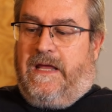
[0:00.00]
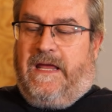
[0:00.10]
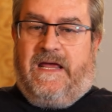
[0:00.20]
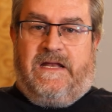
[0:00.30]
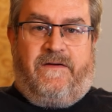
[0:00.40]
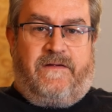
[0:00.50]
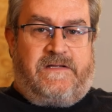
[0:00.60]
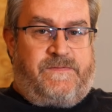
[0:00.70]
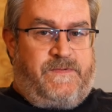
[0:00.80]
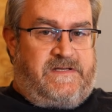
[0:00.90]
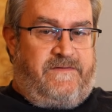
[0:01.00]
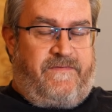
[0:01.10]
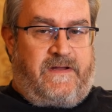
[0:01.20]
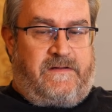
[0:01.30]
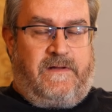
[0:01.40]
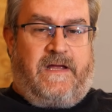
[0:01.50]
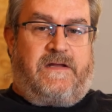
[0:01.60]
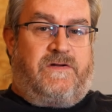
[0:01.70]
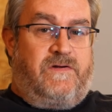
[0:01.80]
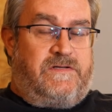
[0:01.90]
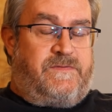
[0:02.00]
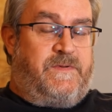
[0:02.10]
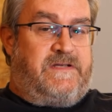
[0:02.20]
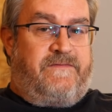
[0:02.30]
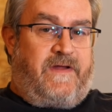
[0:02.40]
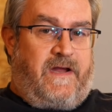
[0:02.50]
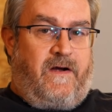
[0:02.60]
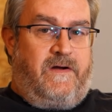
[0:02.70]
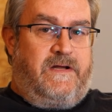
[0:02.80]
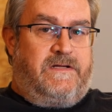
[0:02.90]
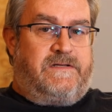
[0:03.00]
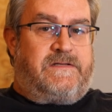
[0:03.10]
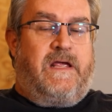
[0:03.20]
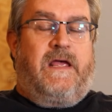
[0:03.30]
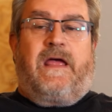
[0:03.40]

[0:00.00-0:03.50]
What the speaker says: in a specific, like two specific areas